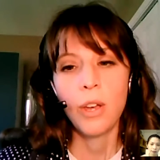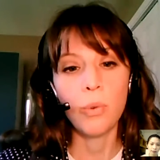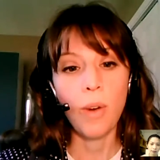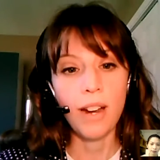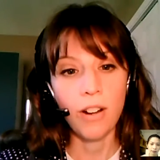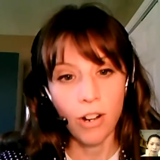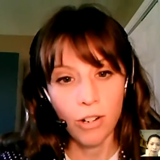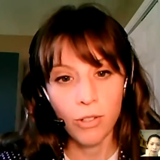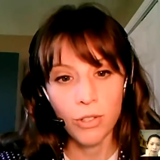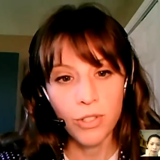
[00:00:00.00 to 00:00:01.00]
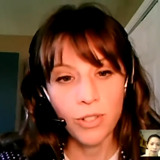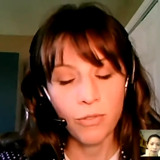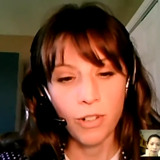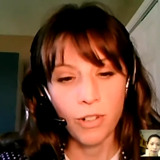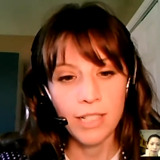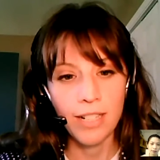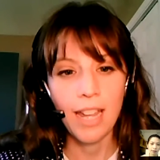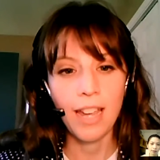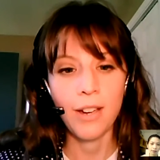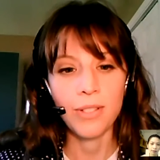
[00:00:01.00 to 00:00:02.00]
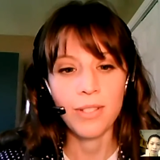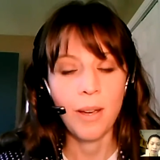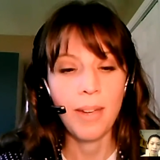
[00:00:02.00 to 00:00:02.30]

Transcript: who write articles for Clearinghouse,